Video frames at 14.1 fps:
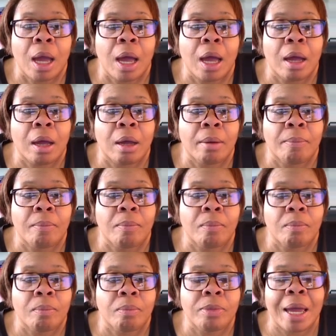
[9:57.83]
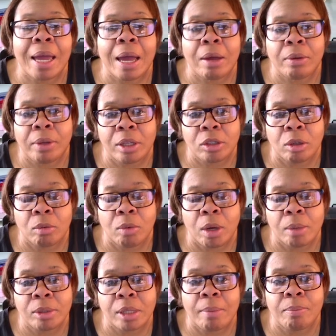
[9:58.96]
not how to get to their
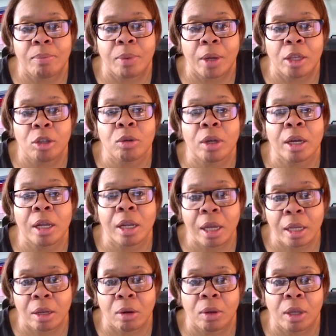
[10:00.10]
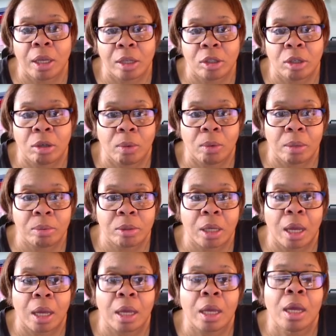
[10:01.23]
website, but you can click there to get to their
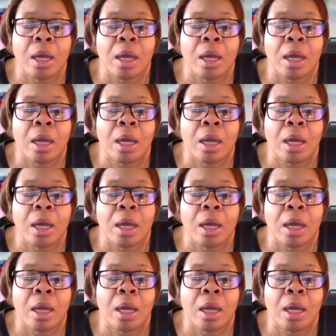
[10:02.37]
website,